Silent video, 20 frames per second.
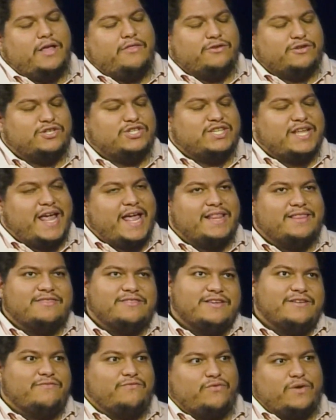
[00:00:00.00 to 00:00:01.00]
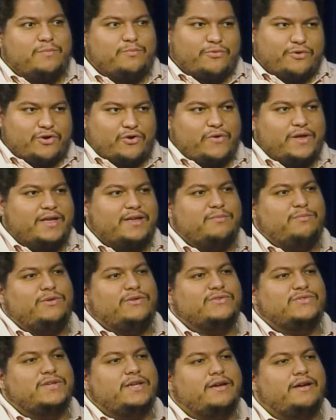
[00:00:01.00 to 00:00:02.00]
understand different Puerto Rican
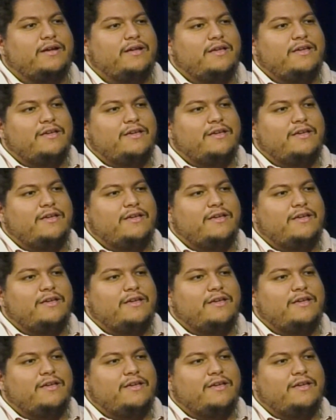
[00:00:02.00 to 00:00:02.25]
music.